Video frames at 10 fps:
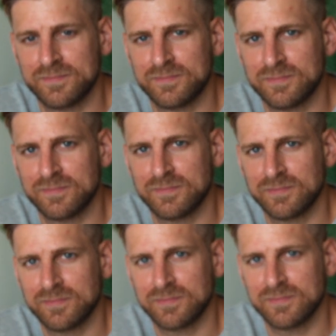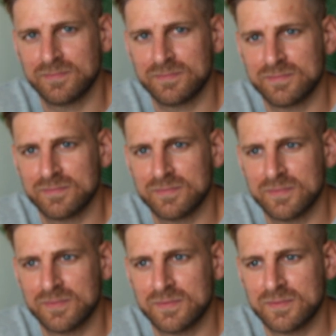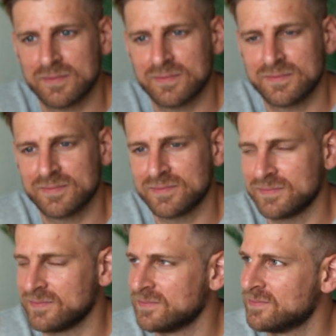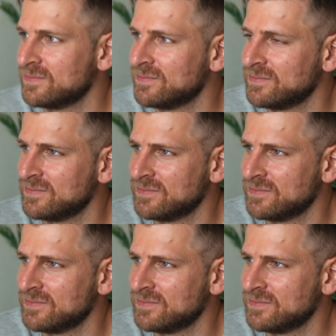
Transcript: This person isn't speaking.